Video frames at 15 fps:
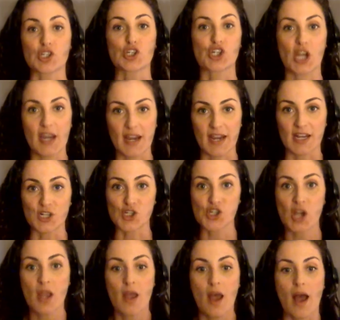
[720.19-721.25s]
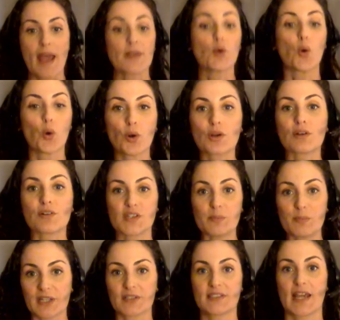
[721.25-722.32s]
to change in order to
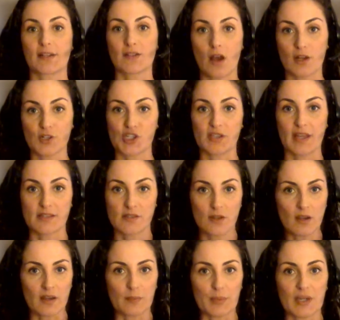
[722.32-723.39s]
build technology that's good.